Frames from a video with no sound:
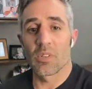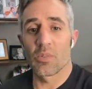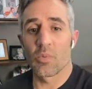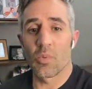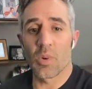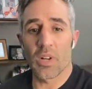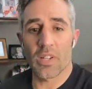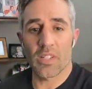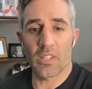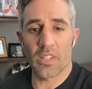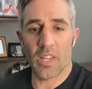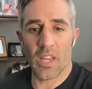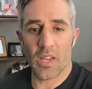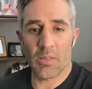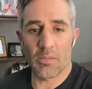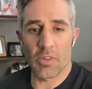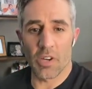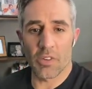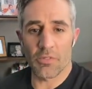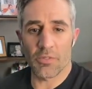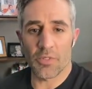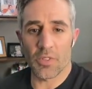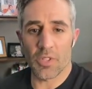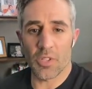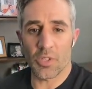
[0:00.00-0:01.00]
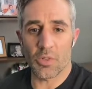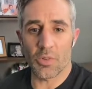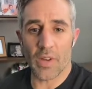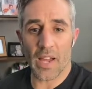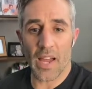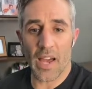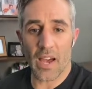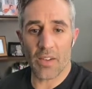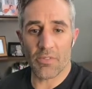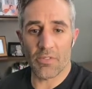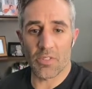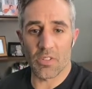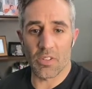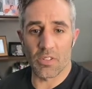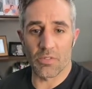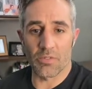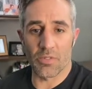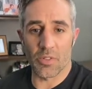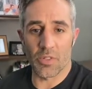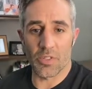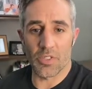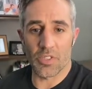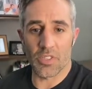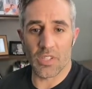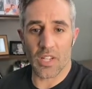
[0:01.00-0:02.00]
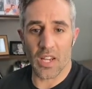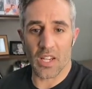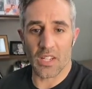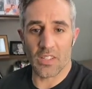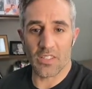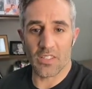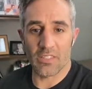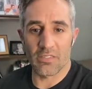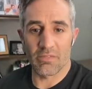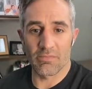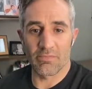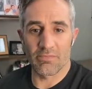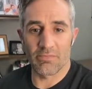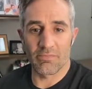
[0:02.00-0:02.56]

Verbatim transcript: What came up for you after the first date?